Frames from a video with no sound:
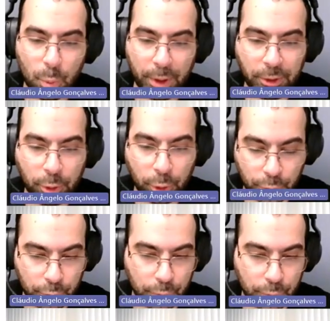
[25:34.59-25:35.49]
what it
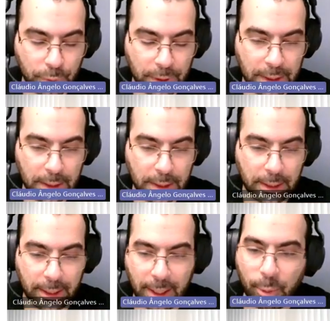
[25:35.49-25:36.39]
could do.
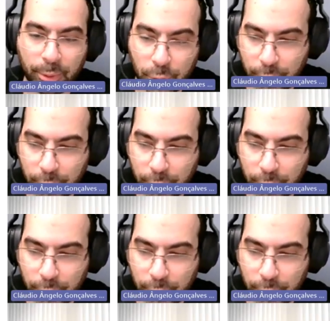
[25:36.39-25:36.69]
Oh,